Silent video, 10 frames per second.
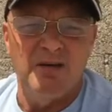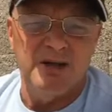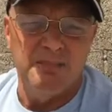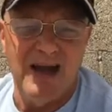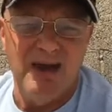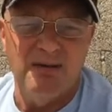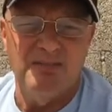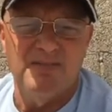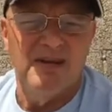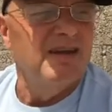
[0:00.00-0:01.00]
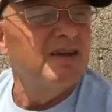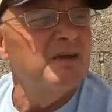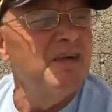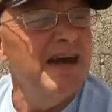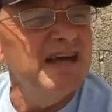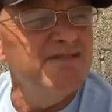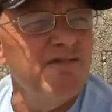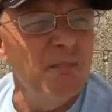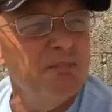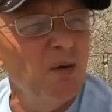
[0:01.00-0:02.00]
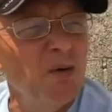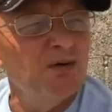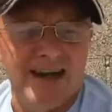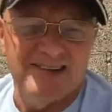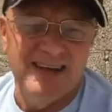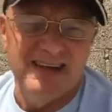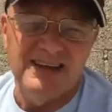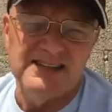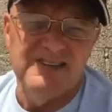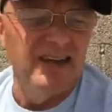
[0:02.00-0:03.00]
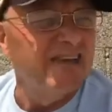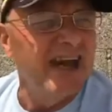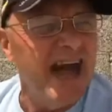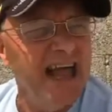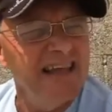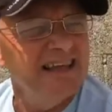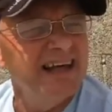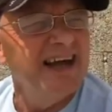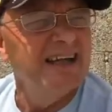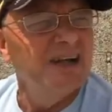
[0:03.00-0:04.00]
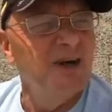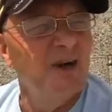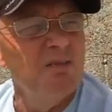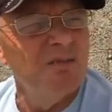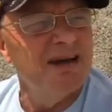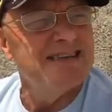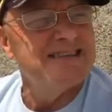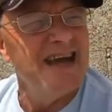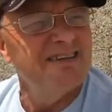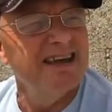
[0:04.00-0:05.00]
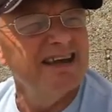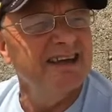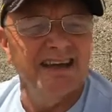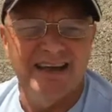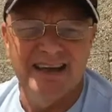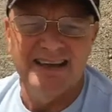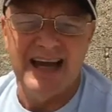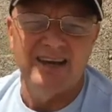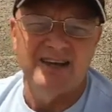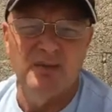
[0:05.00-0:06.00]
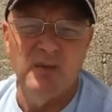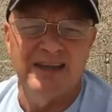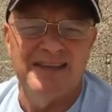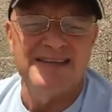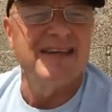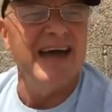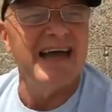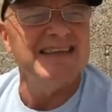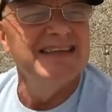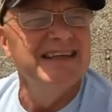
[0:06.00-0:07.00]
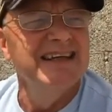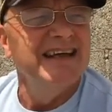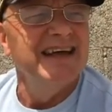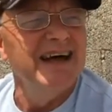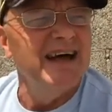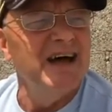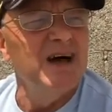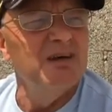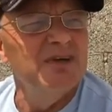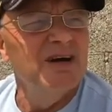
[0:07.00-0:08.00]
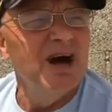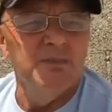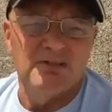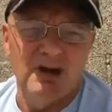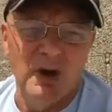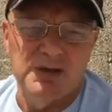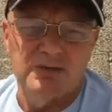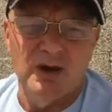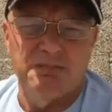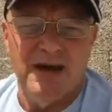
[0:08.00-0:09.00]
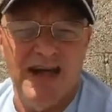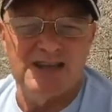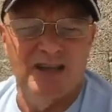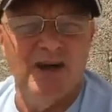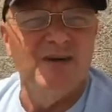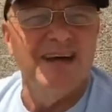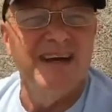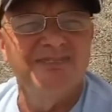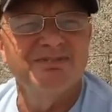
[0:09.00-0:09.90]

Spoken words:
and about. The main football around here is Villarreal, and I know my mate Terry and Alan are well into that. Up the road you've got Barcelona.